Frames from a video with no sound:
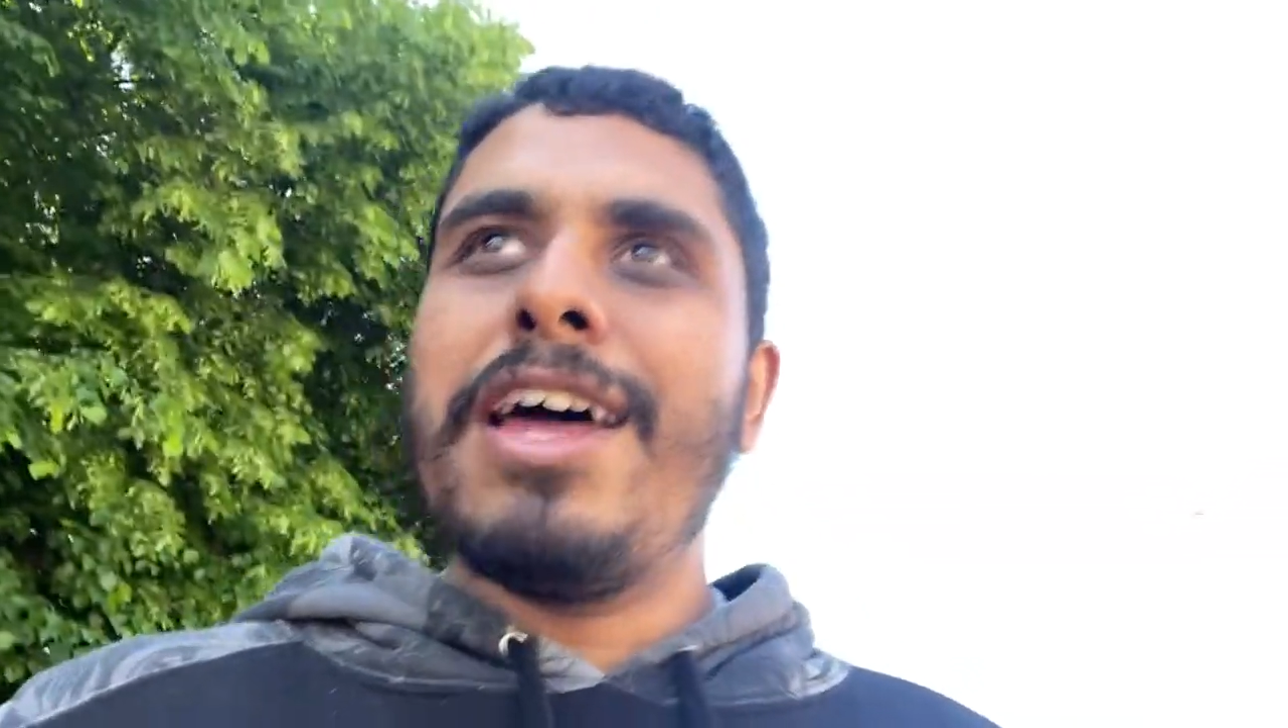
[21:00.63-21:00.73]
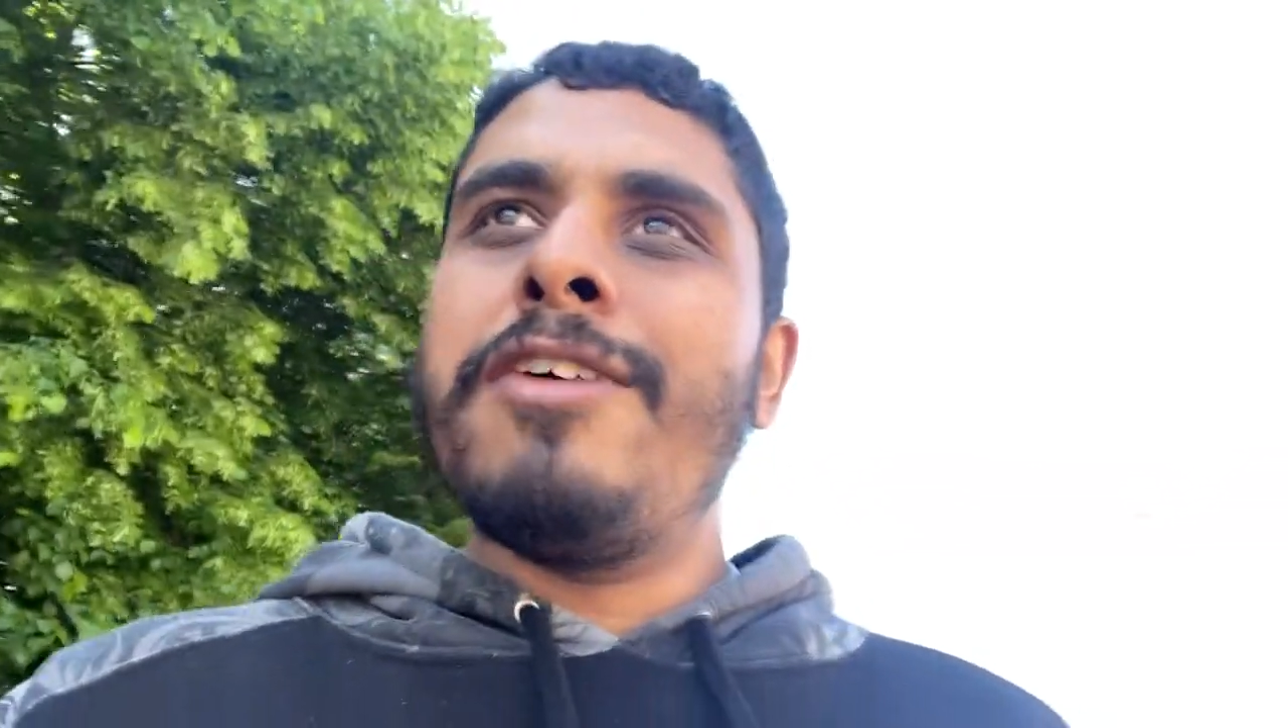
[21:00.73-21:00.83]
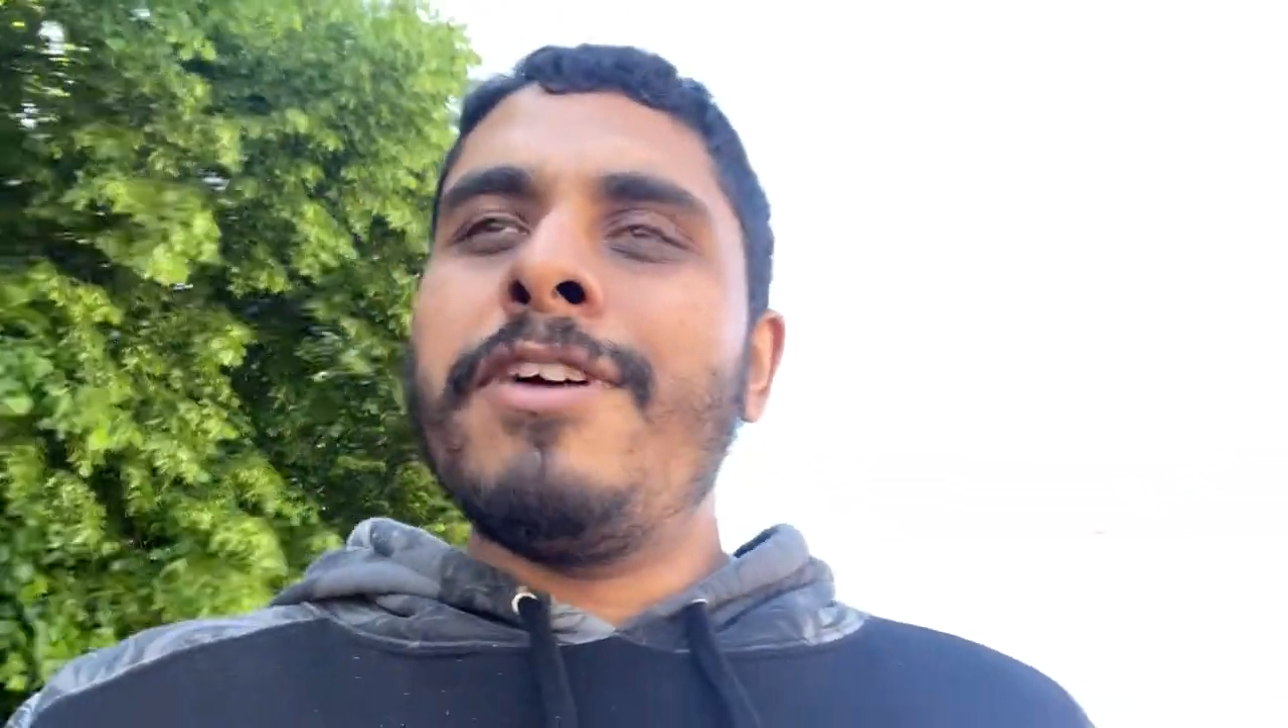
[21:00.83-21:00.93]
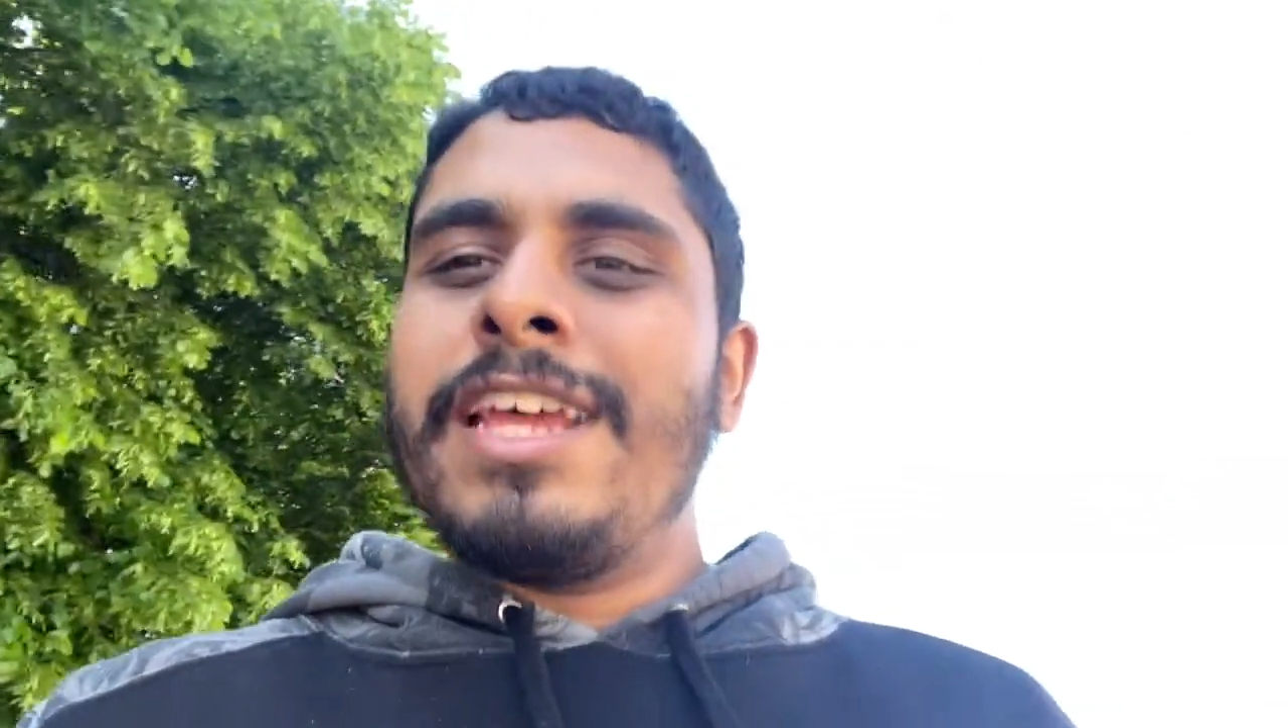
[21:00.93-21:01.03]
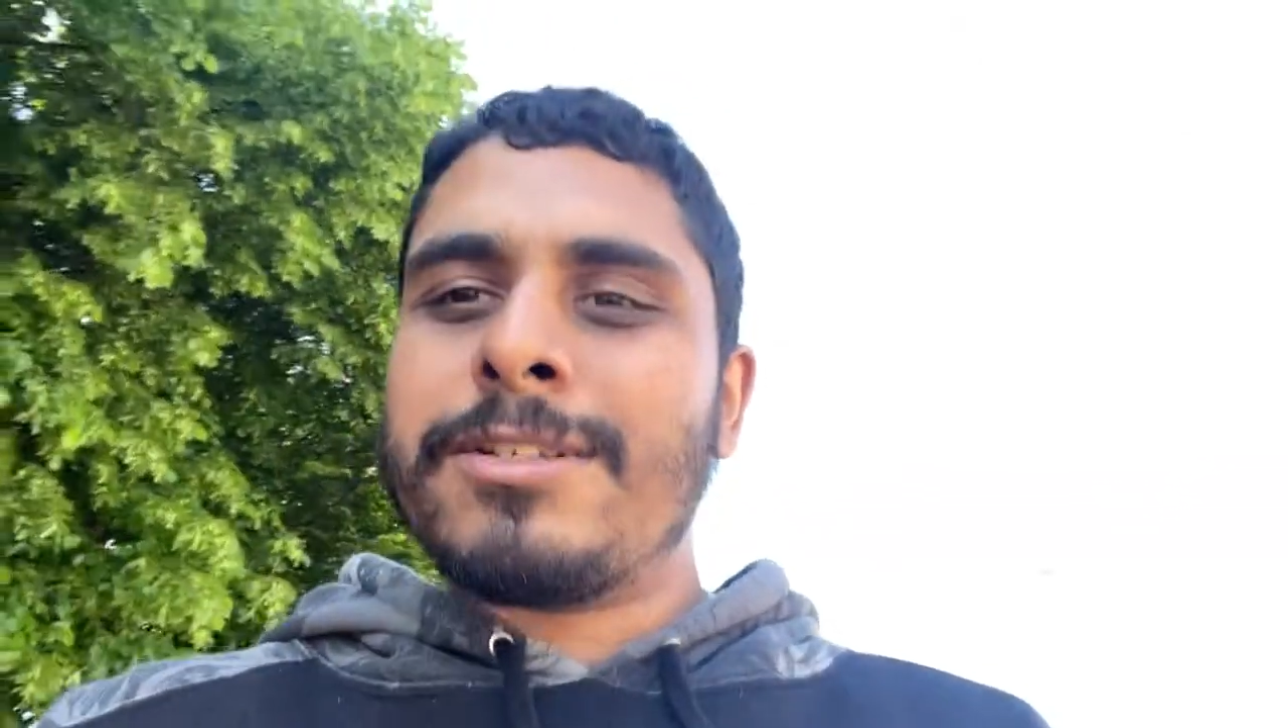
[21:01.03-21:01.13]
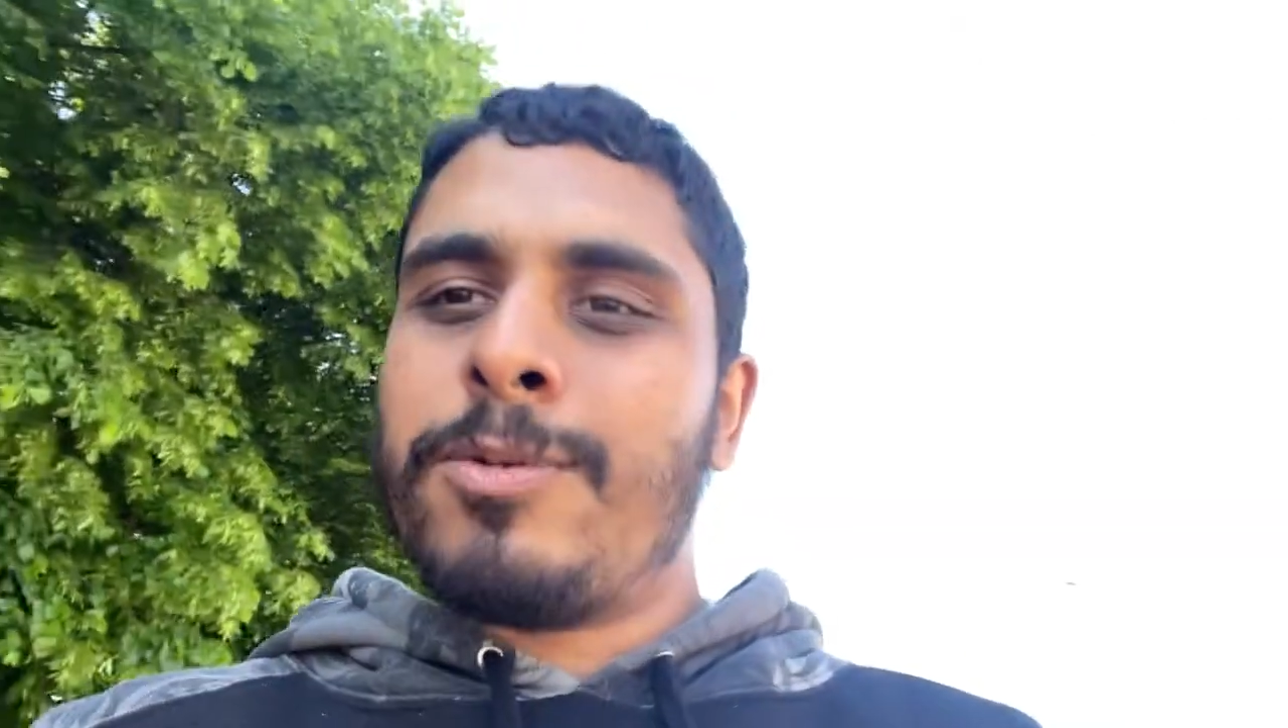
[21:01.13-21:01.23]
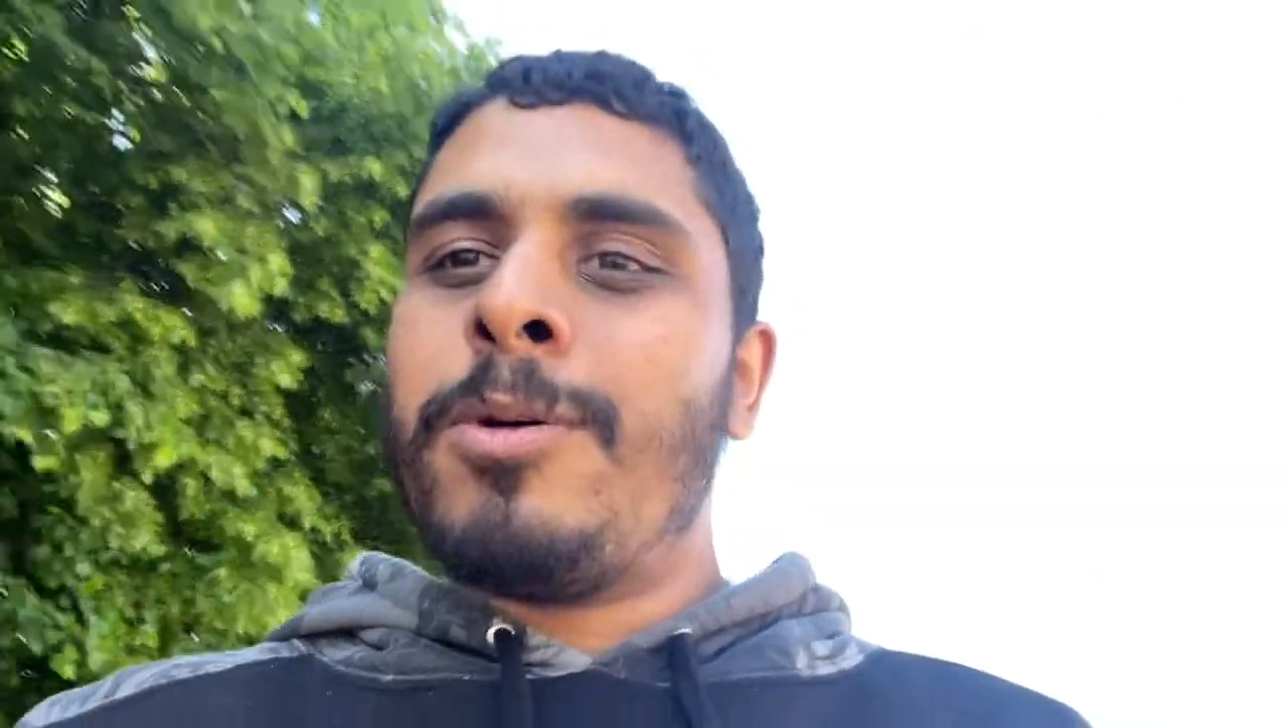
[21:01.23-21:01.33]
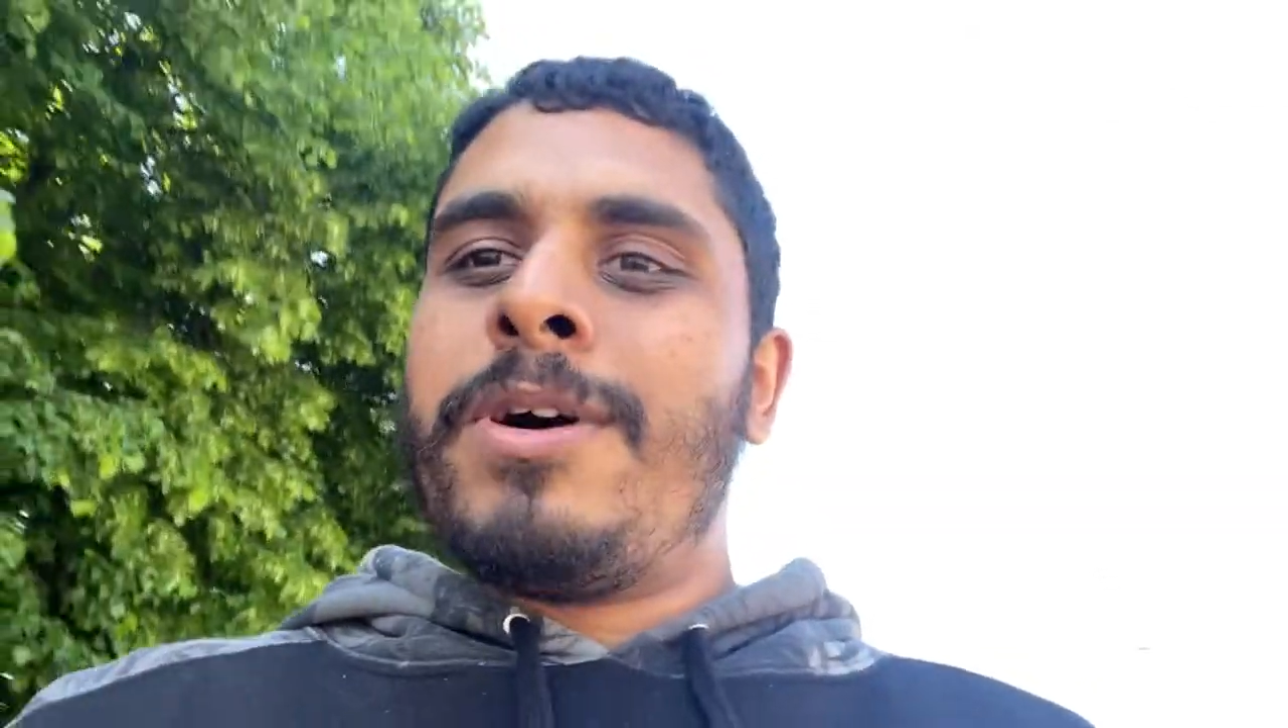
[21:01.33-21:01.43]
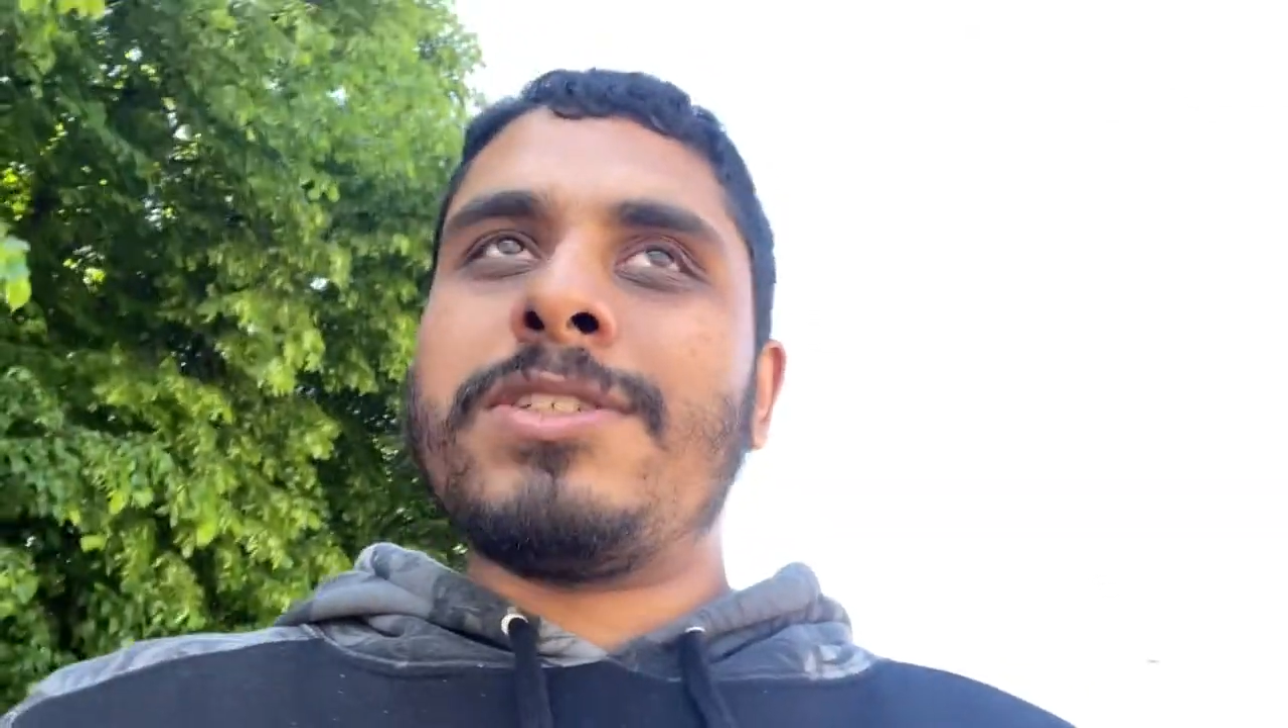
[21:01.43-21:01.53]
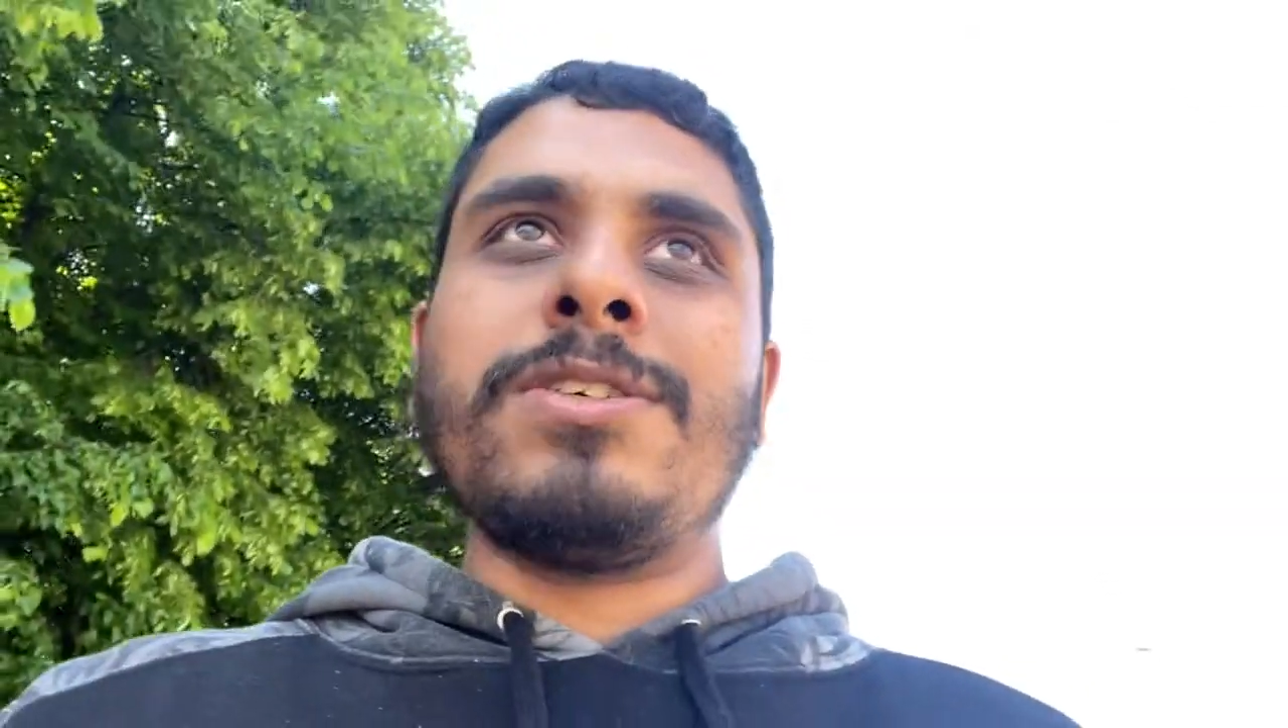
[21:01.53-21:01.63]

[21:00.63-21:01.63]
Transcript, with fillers: don't really explore much